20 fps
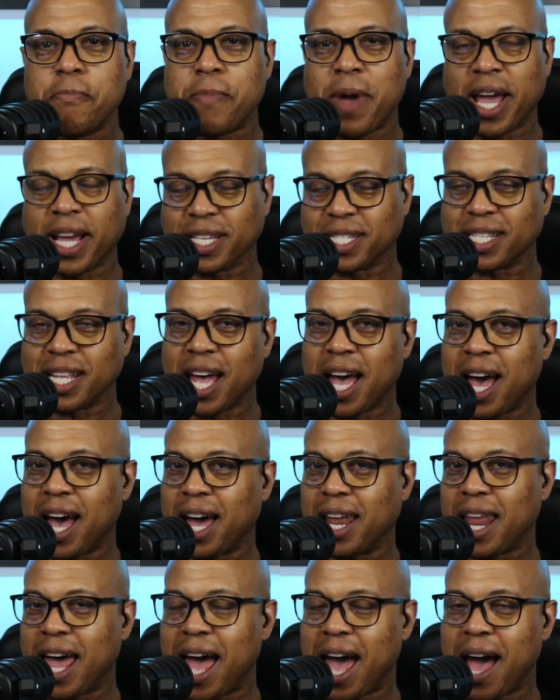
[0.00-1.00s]
based
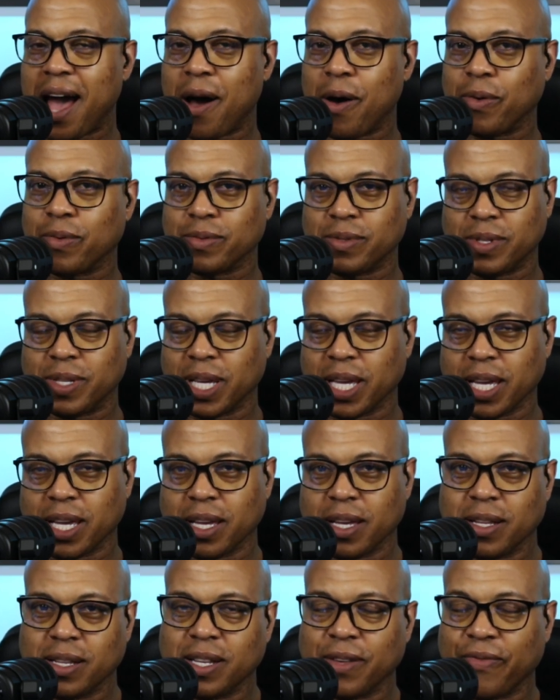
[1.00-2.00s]
on how
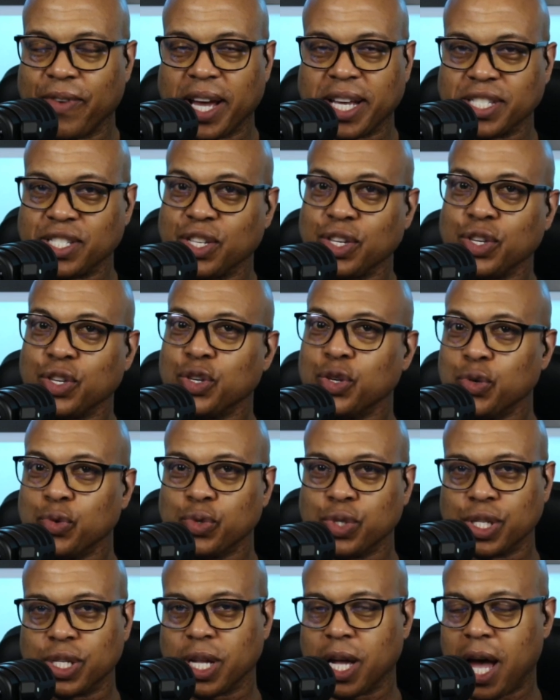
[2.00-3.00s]
the device
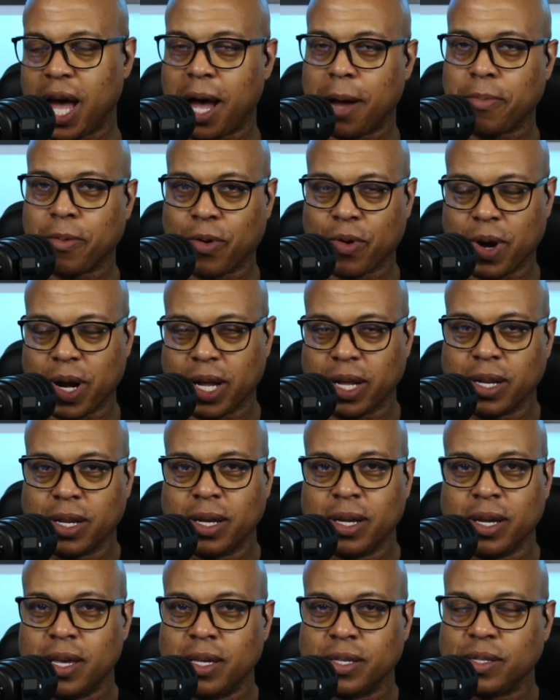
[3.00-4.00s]
used to operate.
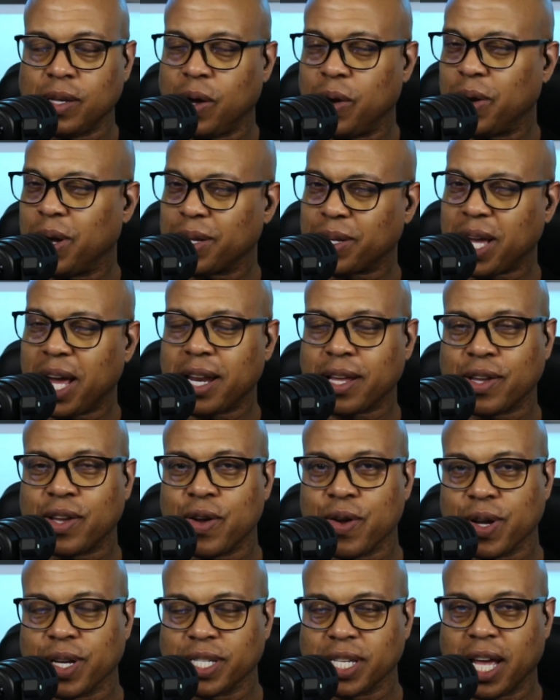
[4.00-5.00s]
So I'm kind of
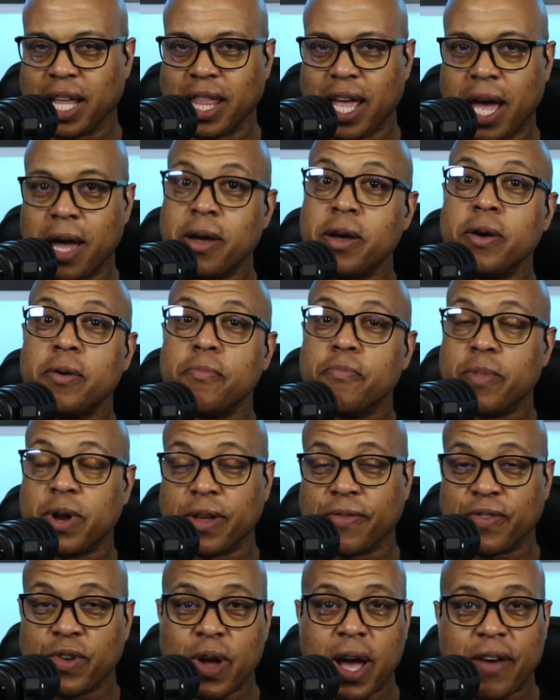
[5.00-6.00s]
curious on that.
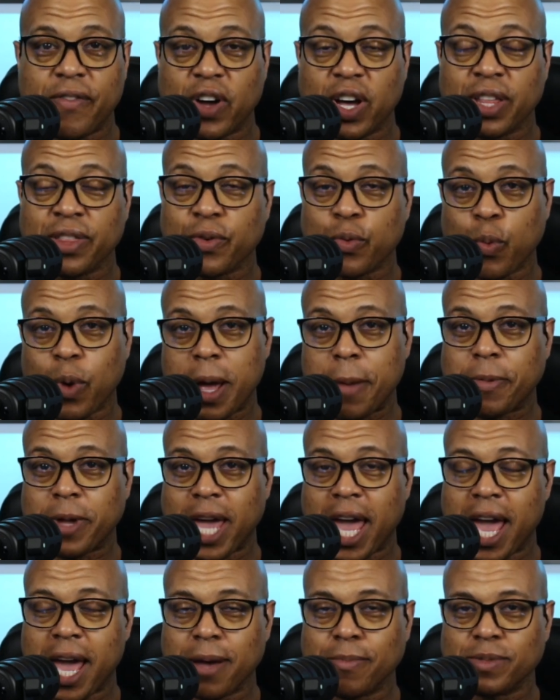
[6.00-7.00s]
But if you have other
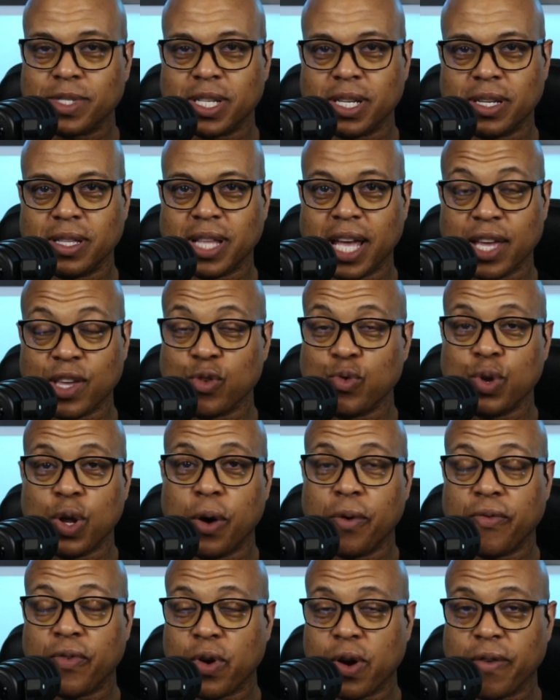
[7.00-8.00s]
webcams that you
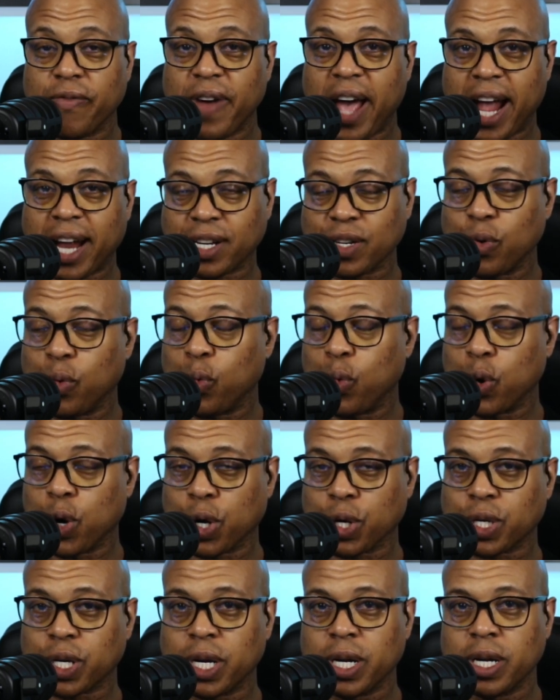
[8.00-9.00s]
know for a fact
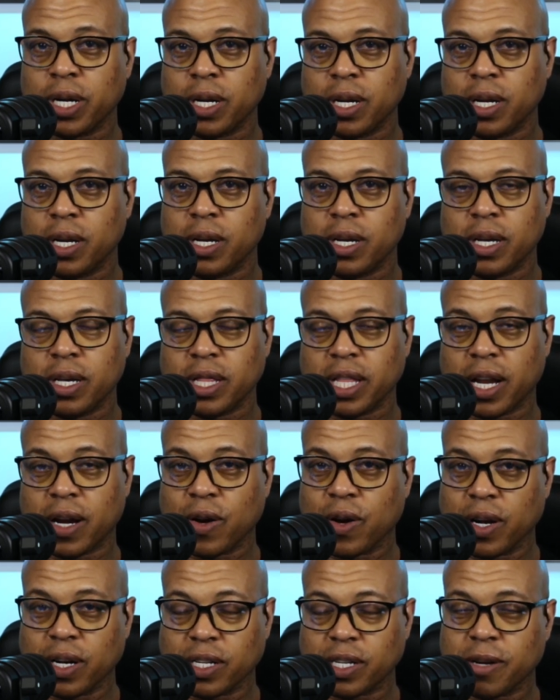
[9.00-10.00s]
work, that
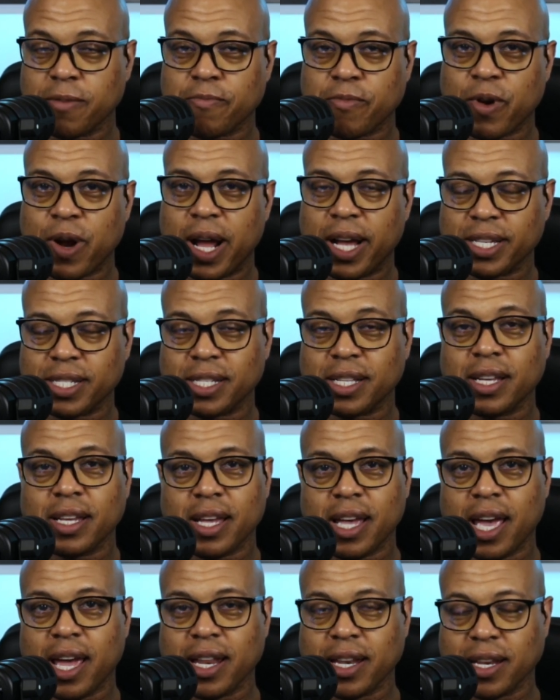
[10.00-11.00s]
are uncompressed
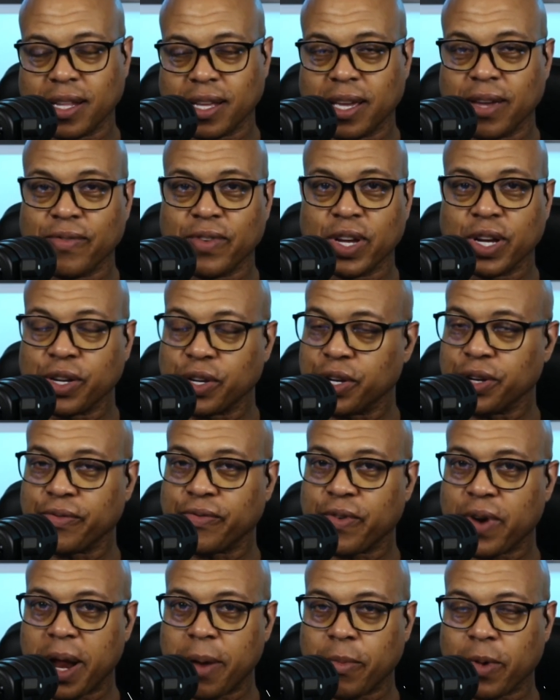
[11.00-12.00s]
and give you a good
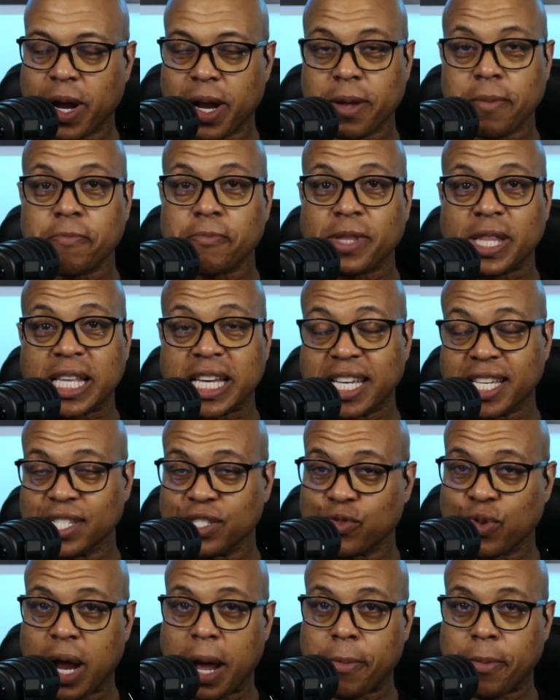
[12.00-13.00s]
frame rate,
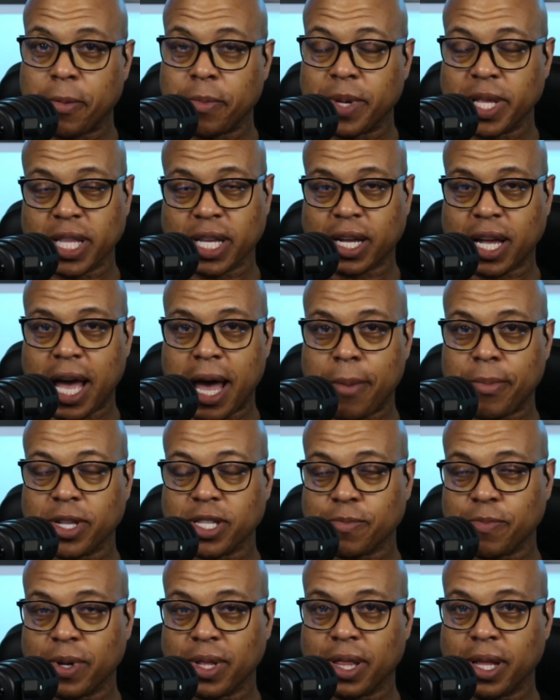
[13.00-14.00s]
please drop them in the
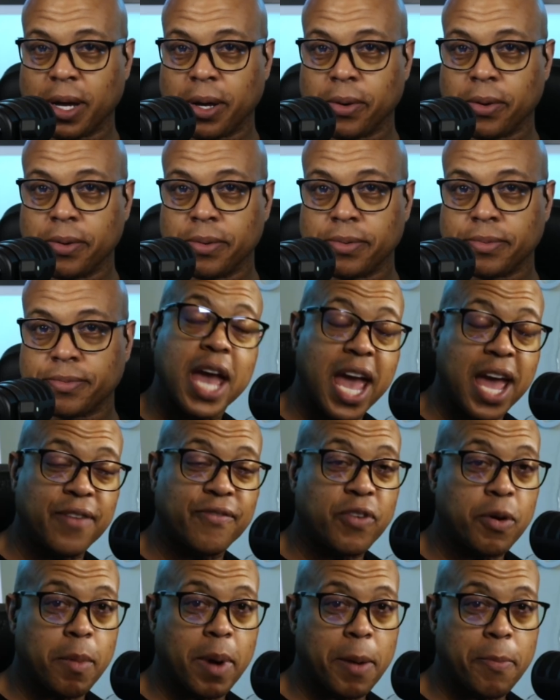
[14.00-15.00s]
comments below.
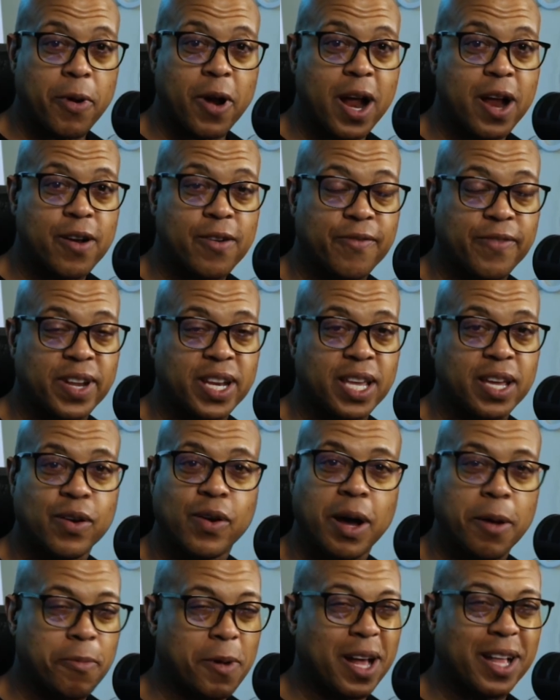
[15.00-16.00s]
And for my prior video,
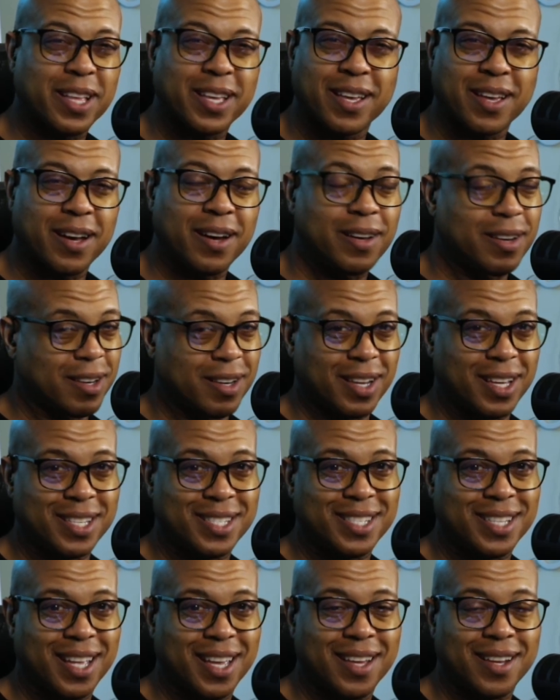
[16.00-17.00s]
I'll probably
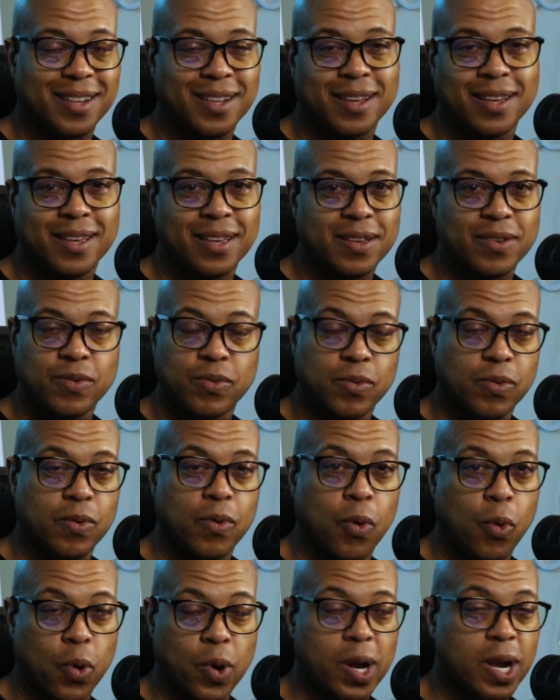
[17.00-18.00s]
unlist it
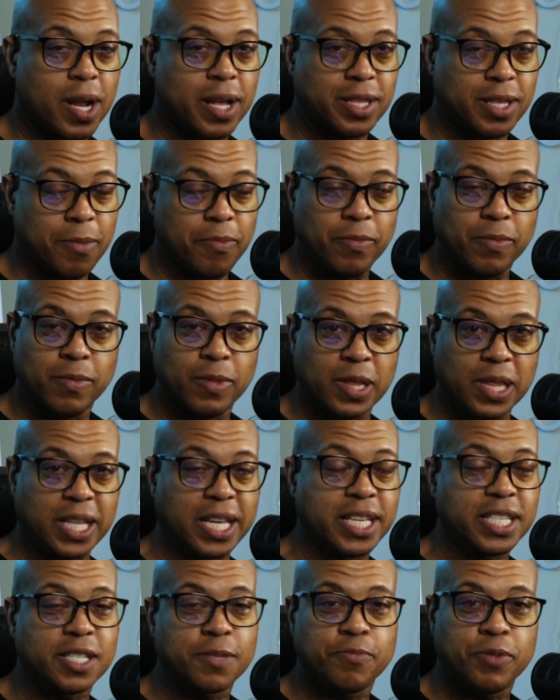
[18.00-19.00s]
or at the
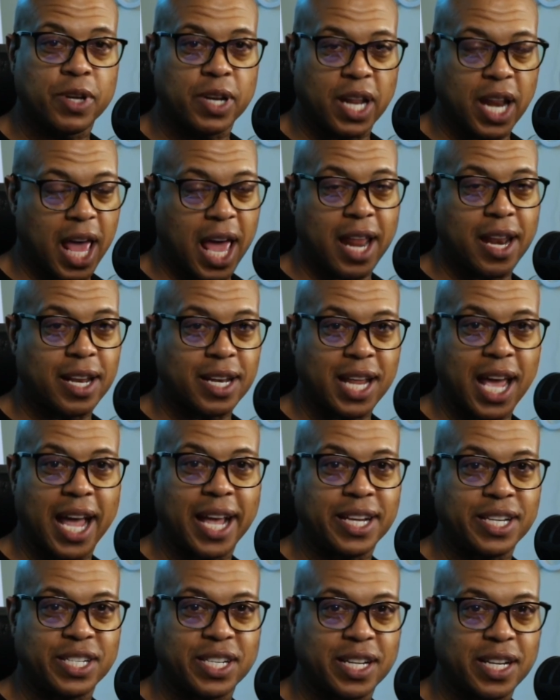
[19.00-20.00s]
least put an
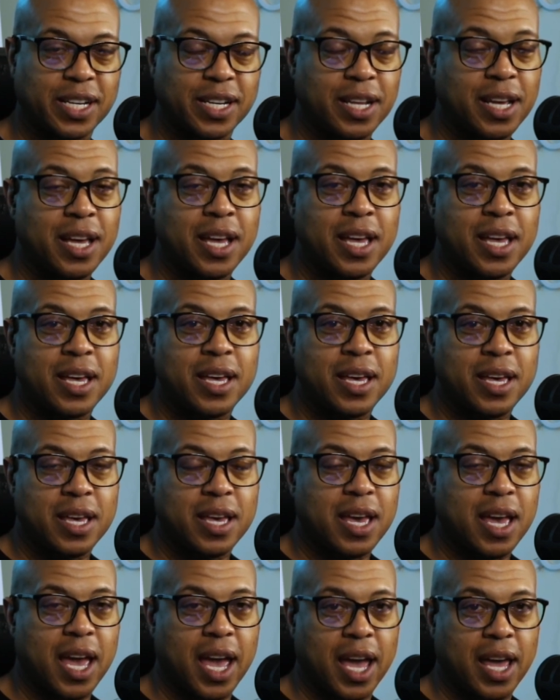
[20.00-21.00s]
annotation
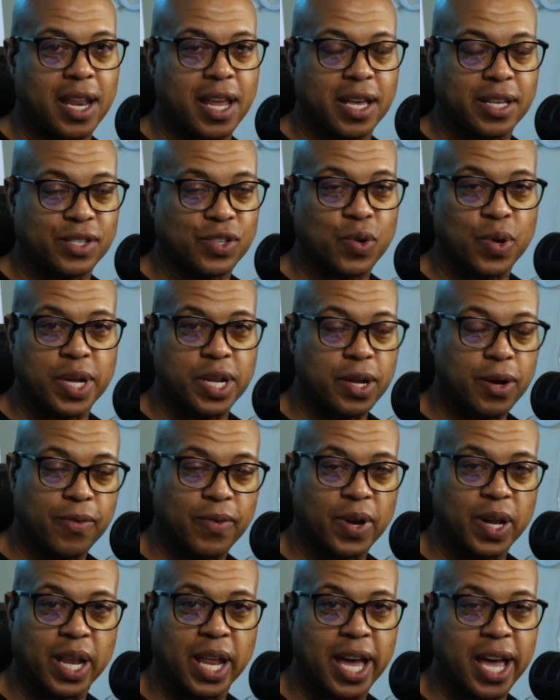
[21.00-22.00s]
and a screen
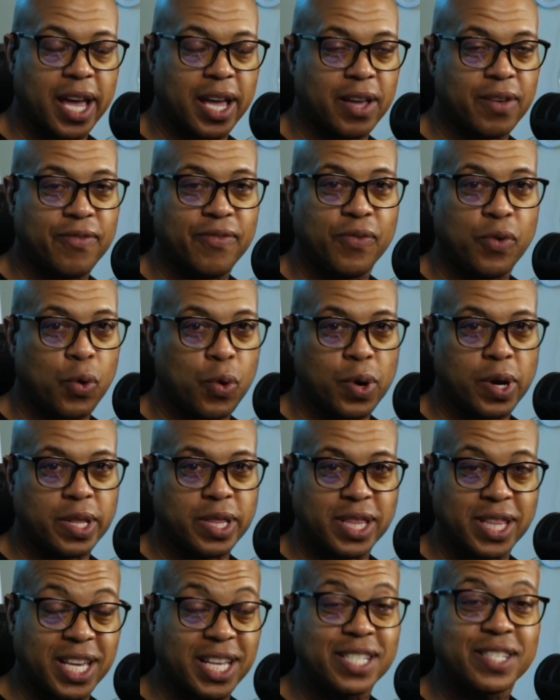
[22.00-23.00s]
overlay for
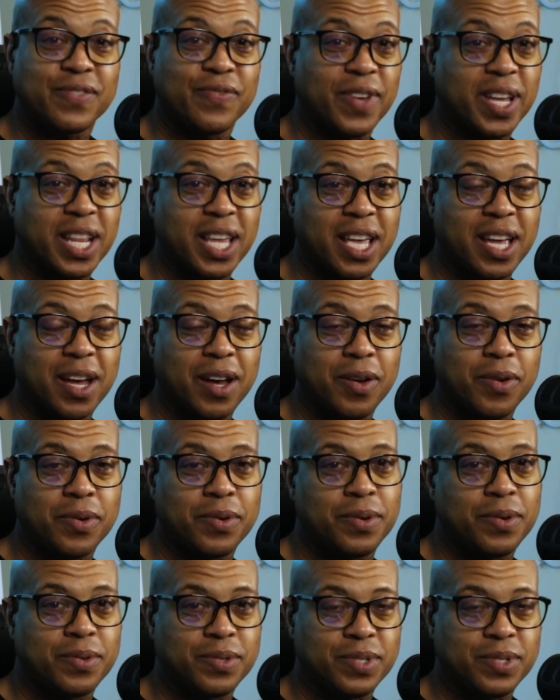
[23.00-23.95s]
this video,